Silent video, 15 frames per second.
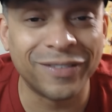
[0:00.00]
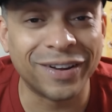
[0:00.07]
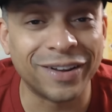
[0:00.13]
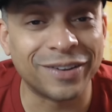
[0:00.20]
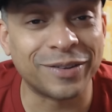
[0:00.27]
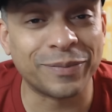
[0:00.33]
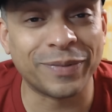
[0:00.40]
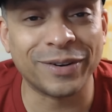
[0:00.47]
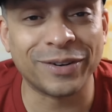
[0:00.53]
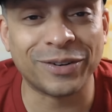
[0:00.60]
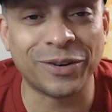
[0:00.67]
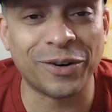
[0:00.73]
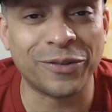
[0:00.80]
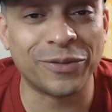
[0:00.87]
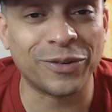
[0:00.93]
get to play
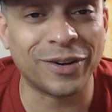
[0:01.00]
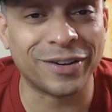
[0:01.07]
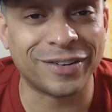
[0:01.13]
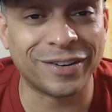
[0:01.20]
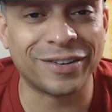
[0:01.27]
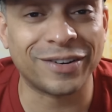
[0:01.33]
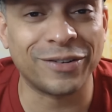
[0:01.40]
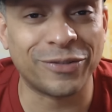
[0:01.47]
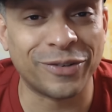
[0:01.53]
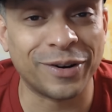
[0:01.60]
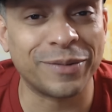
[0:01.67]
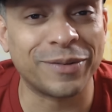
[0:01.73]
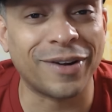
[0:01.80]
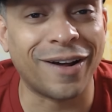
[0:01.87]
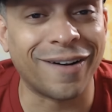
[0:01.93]
Starfield at 60
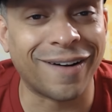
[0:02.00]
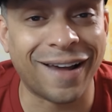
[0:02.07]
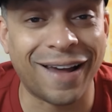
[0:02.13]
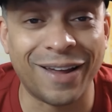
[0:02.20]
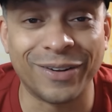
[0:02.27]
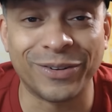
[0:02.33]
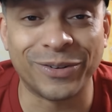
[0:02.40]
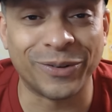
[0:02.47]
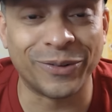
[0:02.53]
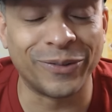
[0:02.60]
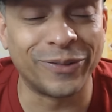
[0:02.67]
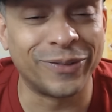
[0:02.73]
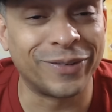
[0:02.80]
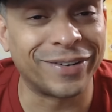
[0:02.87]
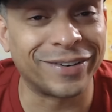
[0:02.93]
frames on
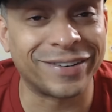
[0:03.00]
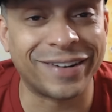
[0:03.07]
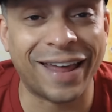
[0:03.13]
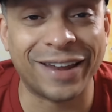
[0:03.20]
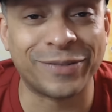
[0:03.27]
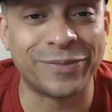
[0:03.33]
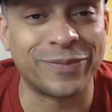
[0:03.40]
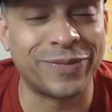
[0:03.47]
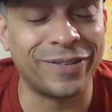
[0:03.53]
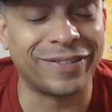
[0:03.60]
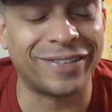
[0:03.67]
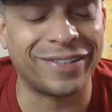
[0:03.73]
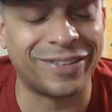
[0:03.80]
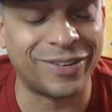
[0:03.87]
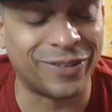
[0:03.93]
console. Because that's
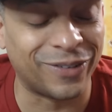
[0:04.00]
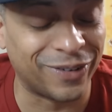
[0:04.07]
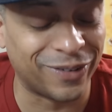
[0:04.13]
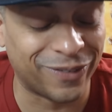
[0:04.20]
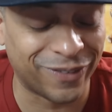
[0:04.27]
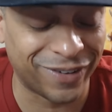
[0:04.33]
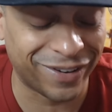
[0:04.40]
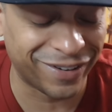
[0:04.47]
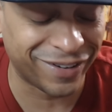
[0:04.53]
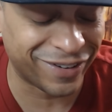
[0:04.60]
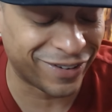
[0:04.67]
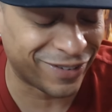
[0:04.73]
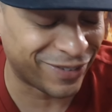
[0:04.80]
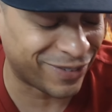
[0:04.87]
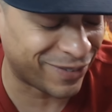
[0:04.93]
the only way you
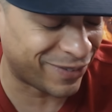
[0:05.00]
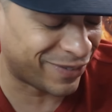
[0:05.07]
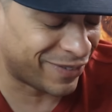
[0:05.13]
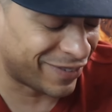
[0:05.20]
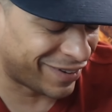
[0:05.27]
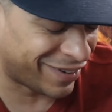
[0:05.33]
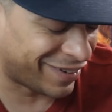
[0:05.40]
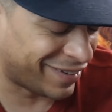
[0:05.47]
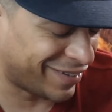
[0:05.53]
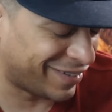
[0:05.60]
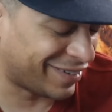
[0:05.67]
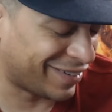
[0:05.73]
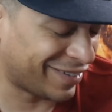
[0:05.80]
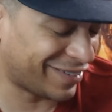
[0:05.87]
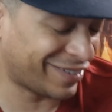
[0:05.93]
could do
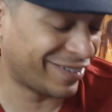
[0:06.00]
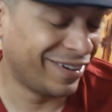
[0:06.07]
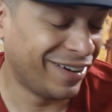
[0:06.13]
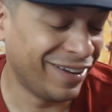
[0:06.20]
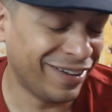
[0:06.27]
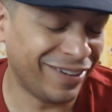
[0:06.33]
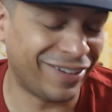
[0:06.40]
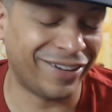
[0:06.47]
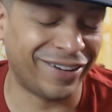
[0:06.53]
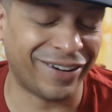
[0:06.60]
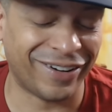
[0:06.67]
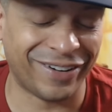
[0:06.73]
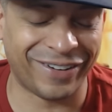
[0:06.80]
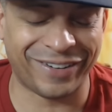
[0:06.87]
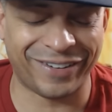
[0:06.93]
it.
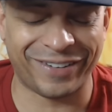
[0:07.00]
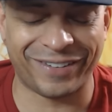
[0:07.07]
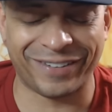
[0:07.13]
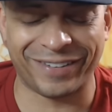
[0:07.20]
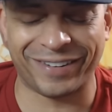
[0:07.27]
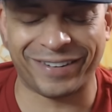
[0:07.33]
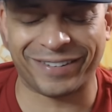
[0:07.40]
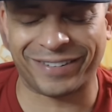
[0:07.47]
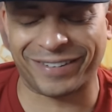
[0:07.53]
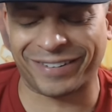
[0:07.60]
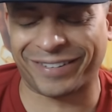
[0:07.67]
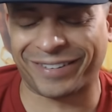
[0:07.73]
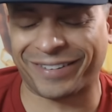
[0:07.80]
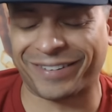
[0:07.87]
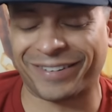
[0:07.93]
Yo, this
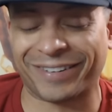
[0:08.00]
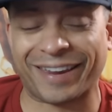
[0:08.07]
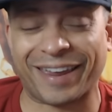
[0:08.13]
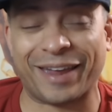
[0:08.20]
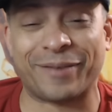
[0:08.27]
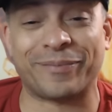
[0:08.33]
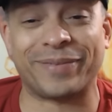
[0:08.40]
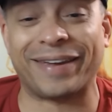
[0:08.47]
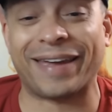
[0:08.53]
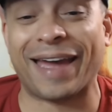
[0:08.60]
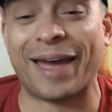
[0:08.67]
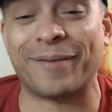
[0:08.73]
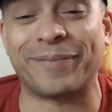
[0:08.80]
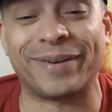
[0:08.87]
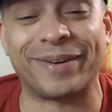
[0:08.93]
is just can't be
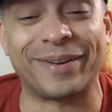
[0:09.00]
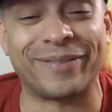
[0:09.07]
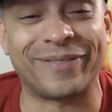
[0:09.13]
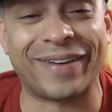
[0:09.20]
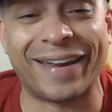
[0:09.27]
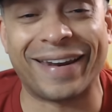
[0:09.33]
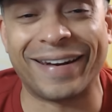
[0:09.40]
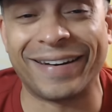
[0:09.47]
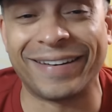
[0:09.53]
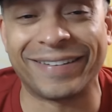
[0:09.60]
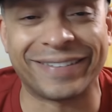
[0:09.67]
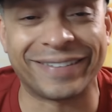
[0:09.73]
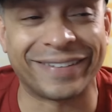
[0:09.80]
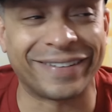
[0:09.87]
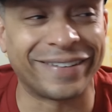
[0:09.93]
happening, man.
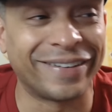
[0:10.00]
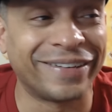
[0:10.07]
Listen.